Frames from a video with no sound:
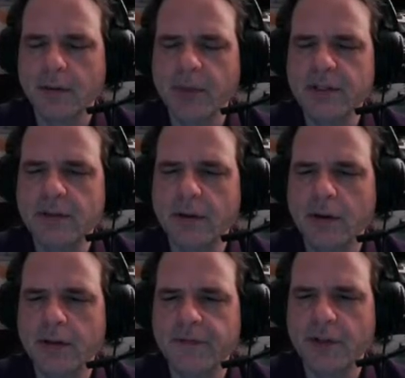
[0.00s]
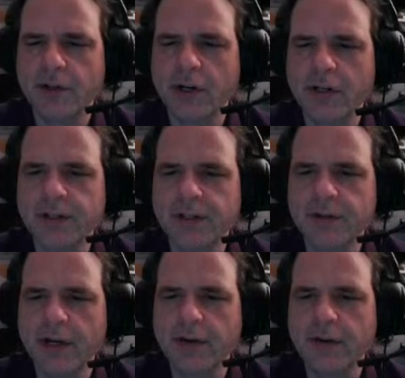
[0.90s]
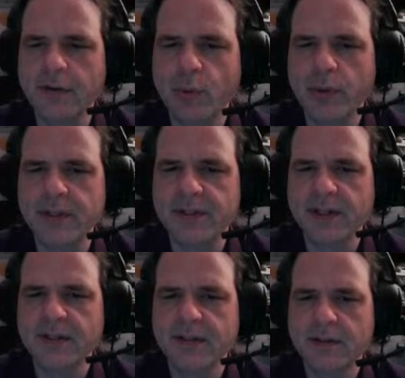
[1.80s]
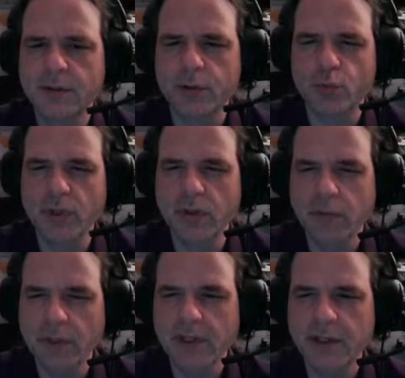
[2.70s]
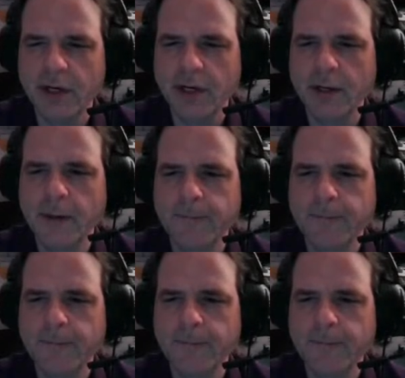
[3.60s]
the darkness is greater than 0.6, so it's really, really dark.